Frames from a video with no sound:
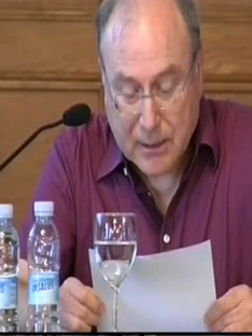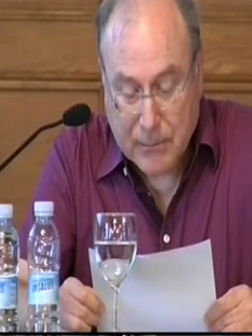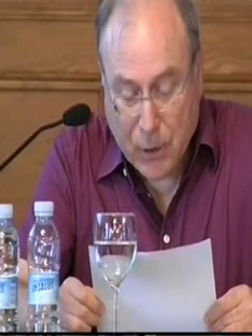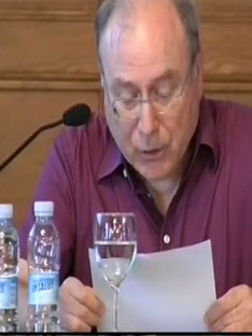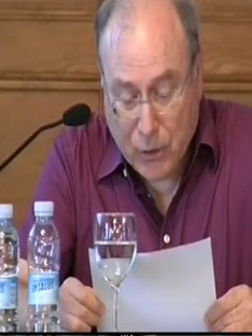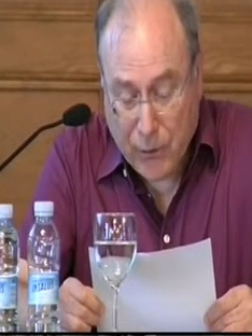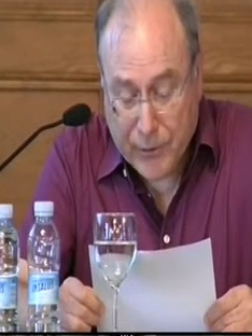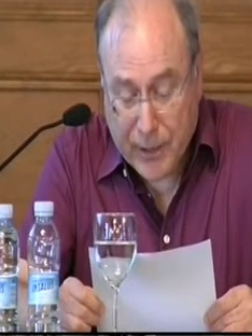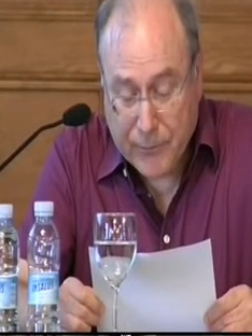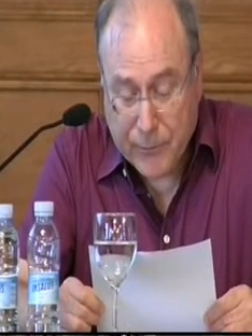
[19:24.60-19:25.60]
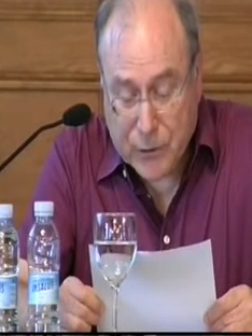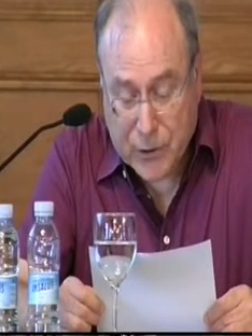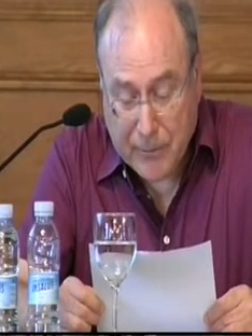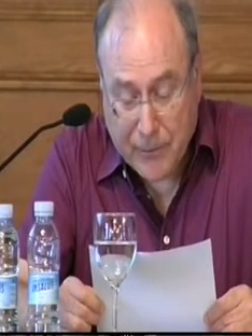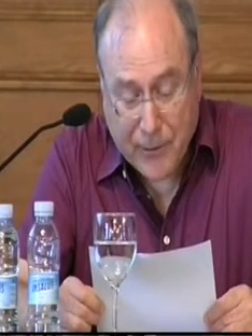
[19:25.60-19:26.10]
Moreover, for
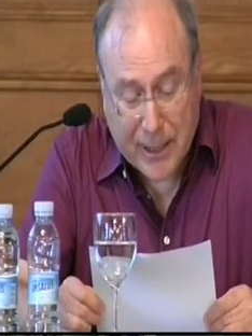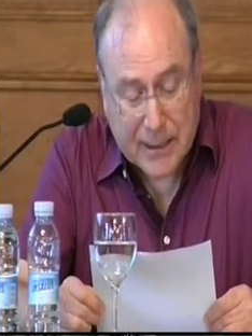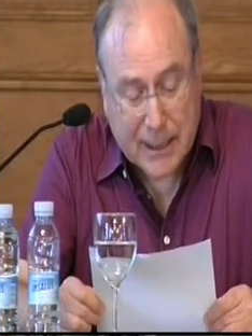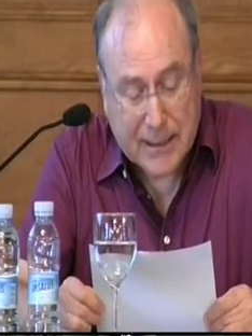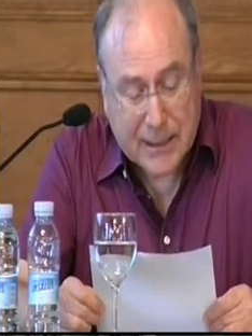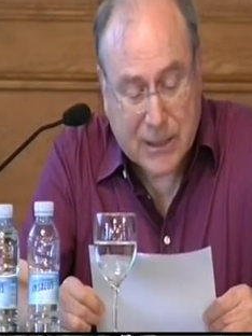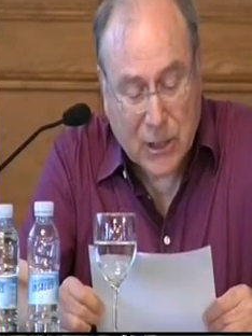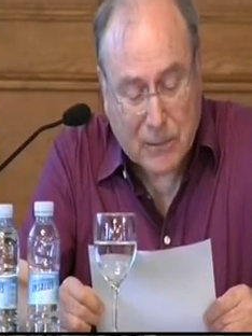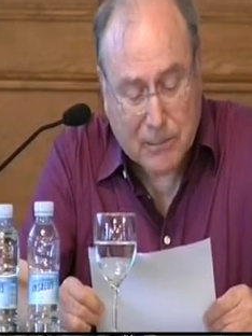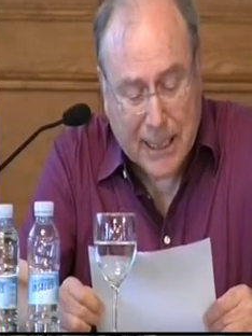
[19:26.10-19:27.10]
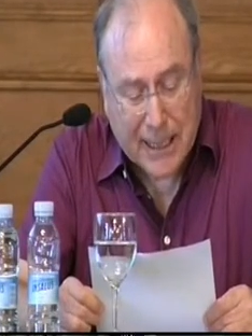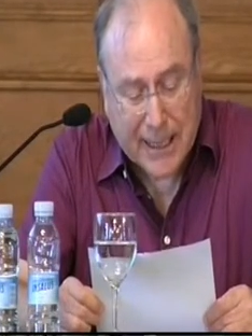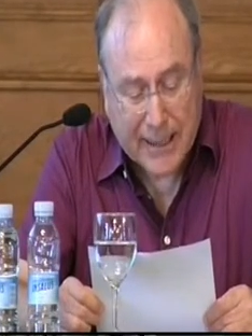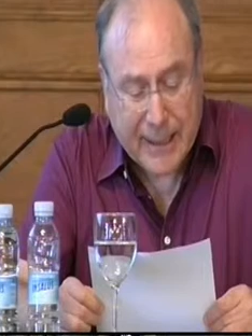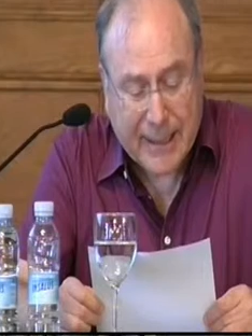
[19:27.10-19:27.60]
Sommerfeld, it is not merely
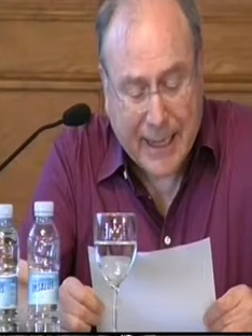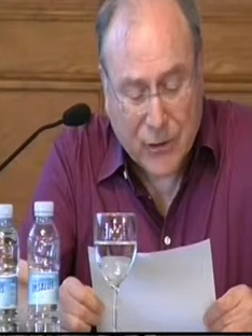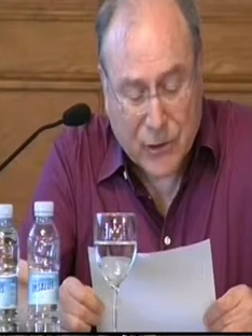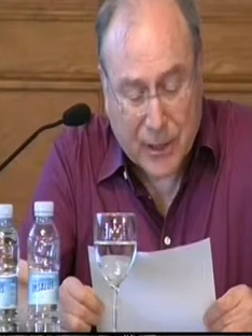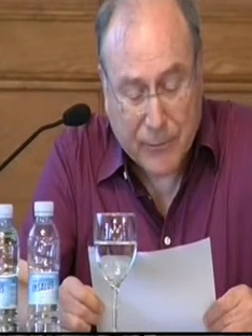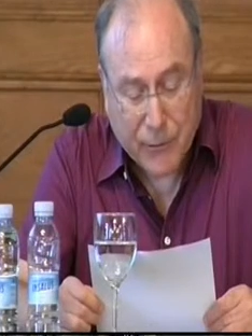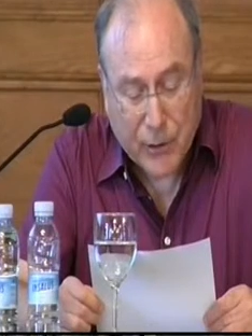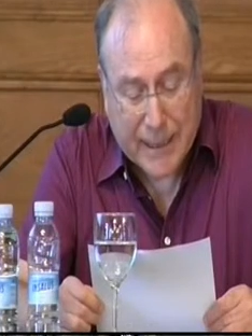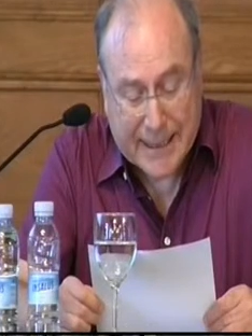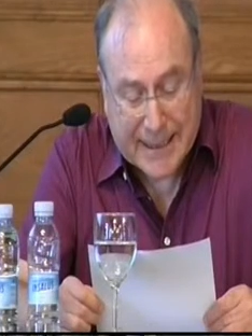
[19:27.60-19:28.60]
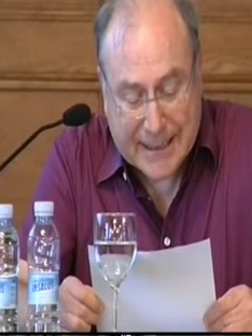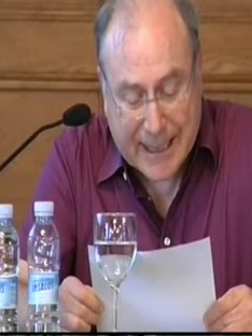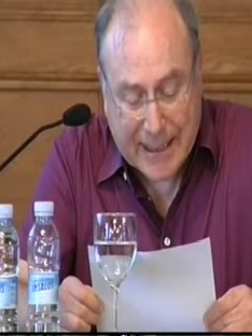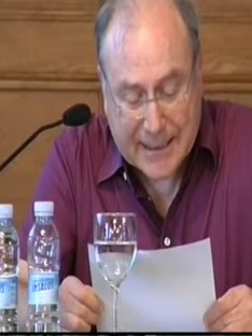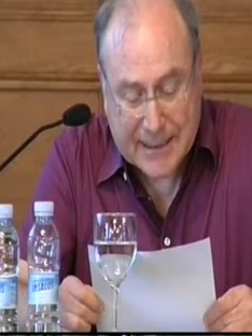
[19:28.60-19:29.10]
an analogy, for he
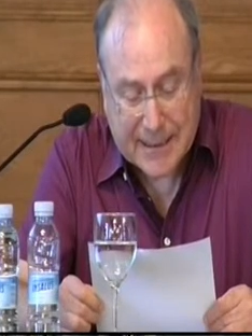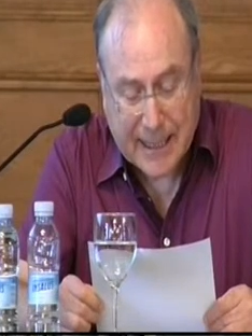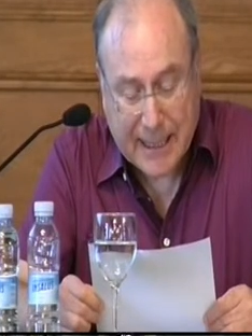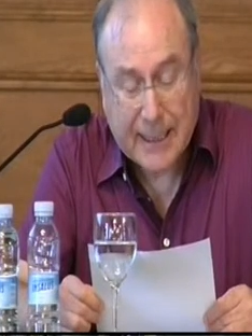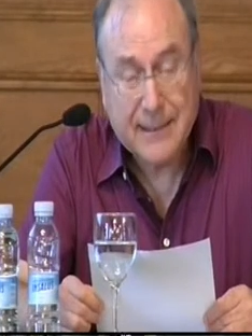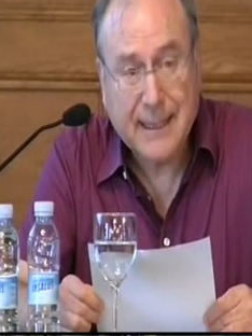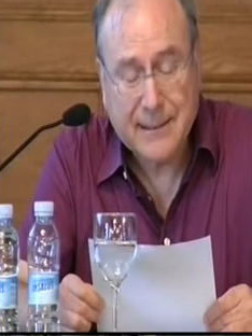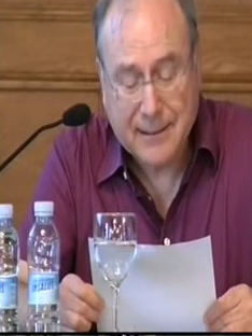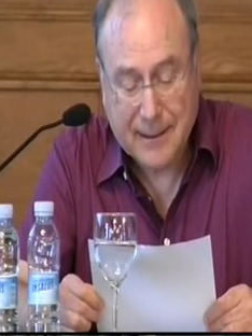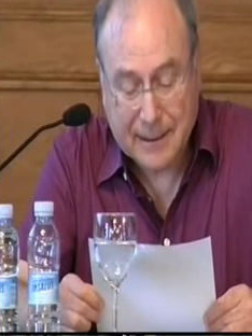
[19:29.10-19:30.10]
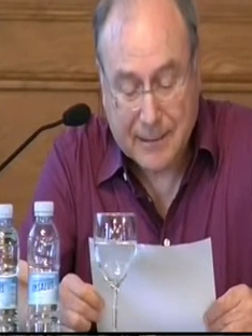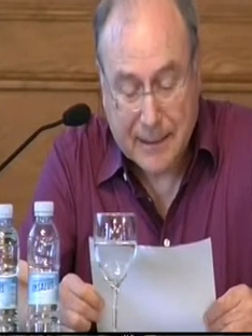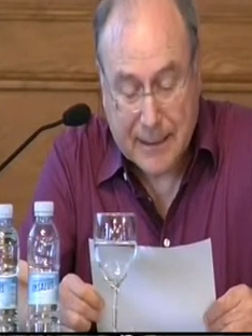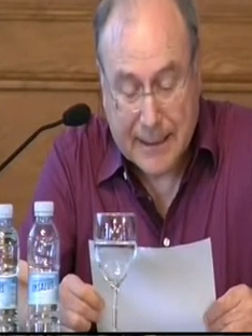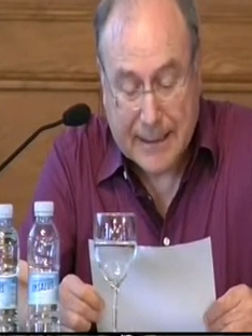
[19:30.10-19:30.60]
states an identity.
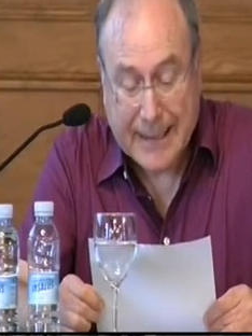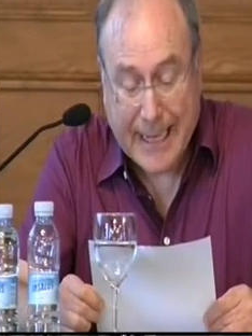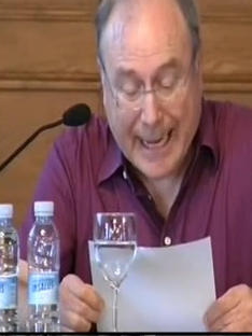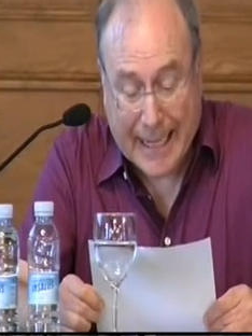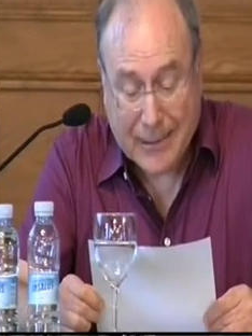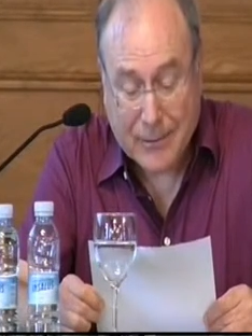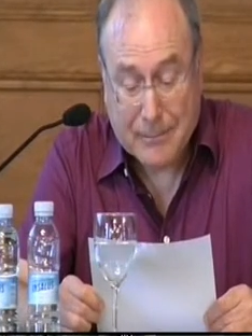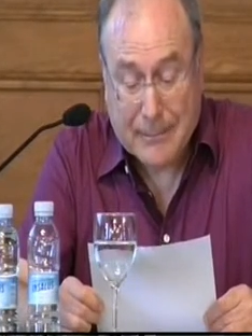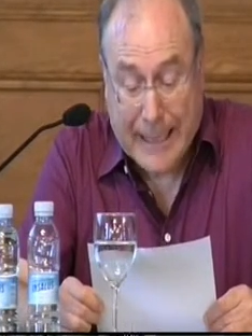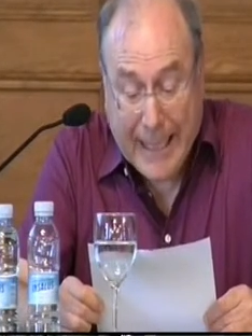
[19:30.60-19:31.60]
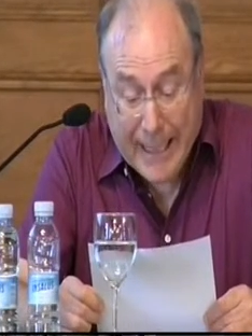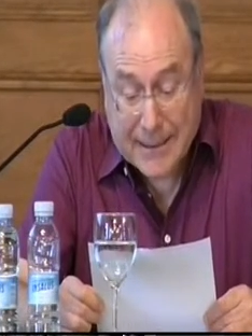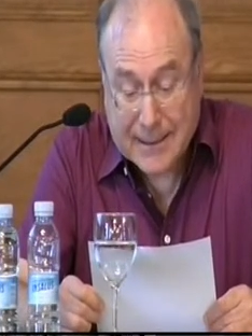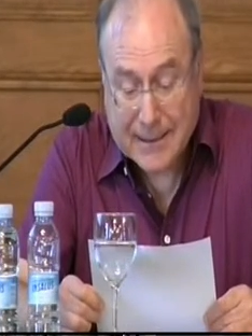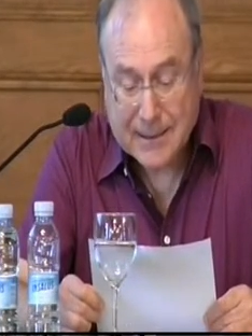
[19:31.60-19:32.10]
The atom
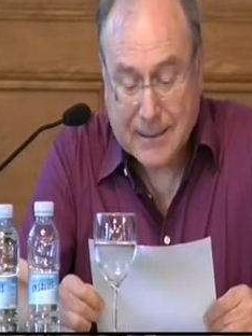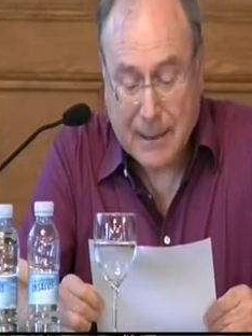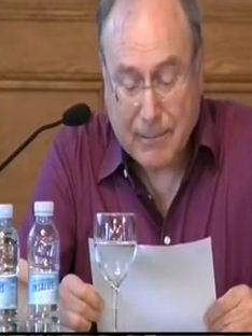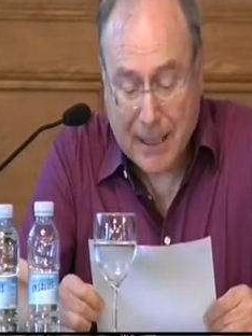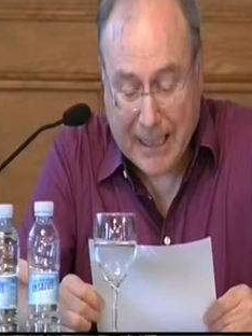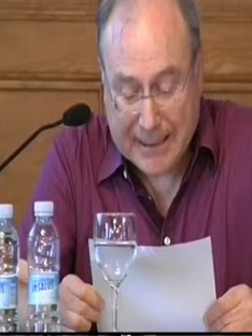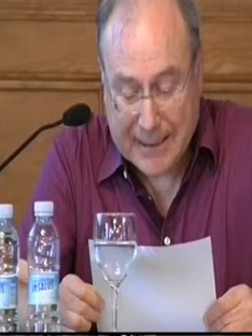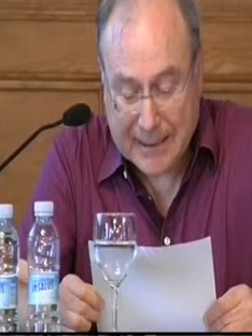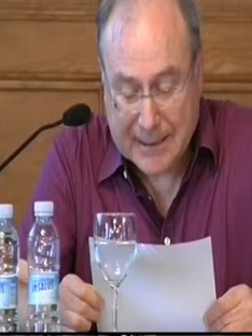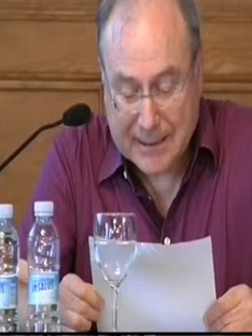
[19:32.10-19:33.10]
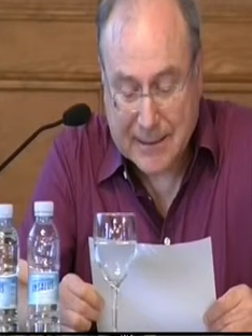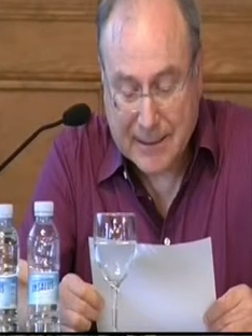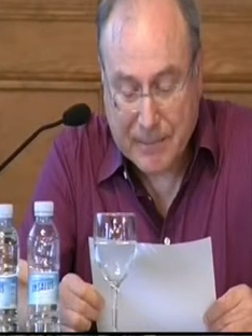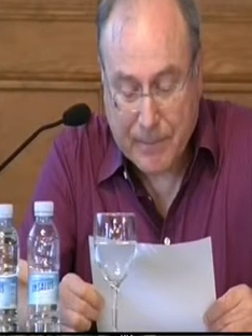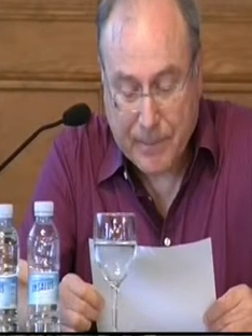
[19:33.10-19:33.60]
is a planetary
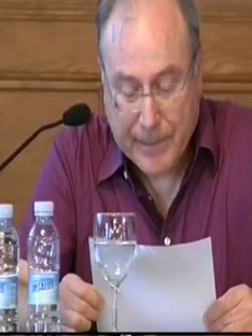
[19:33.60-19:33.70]
system.